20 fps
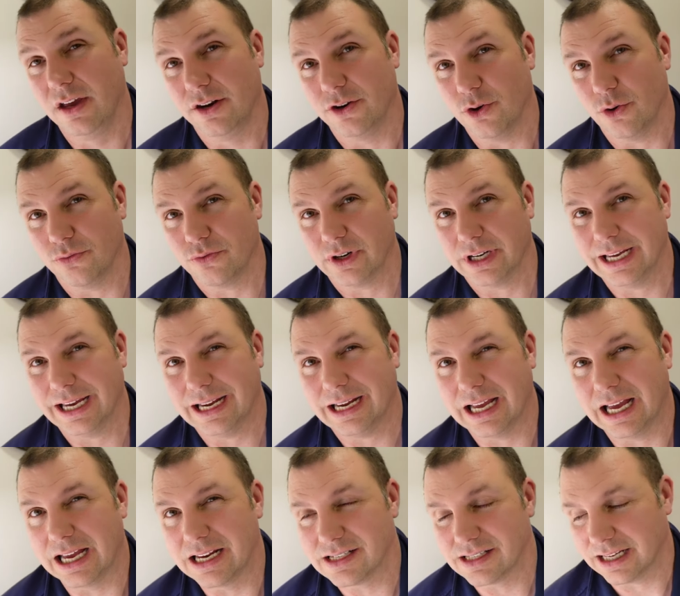Don't forget,
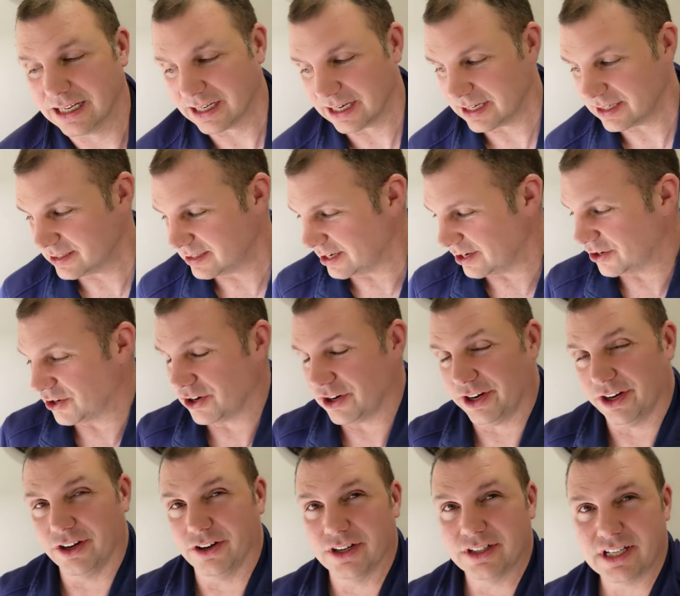guys, like I said
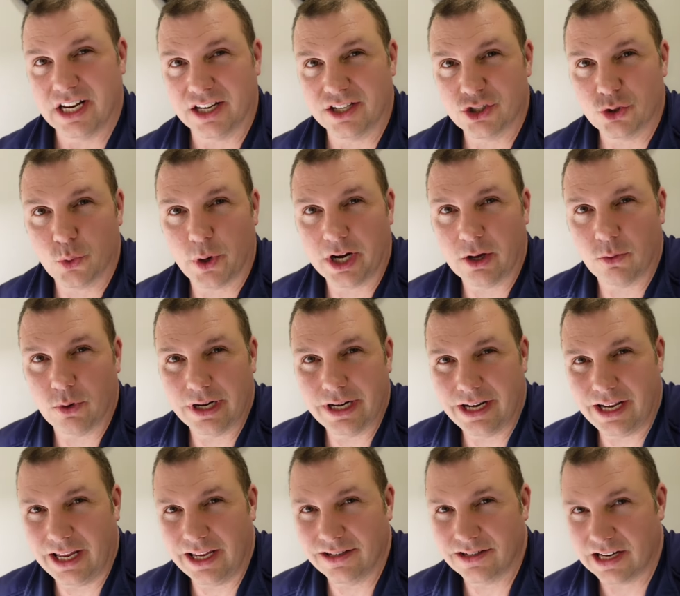earlier, it takes 21
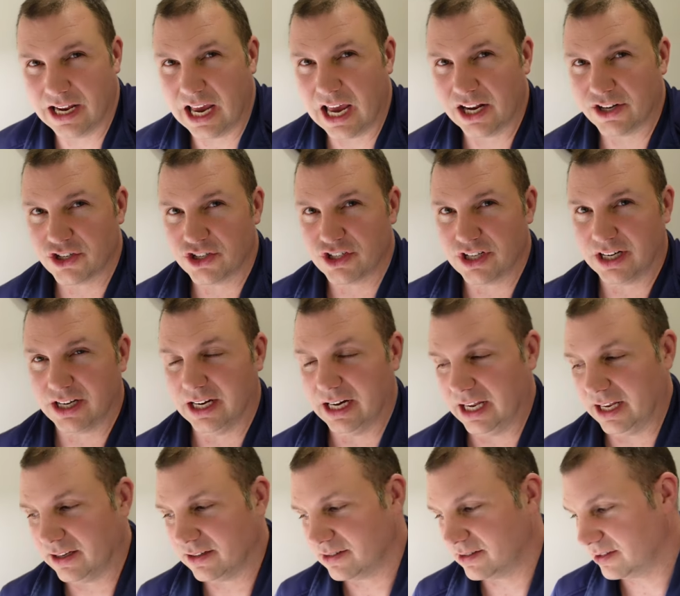days to hatch chicken
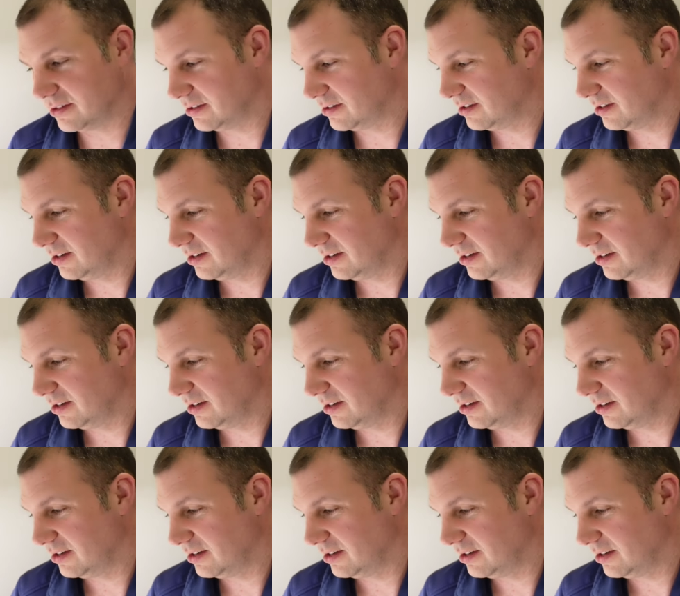eggs.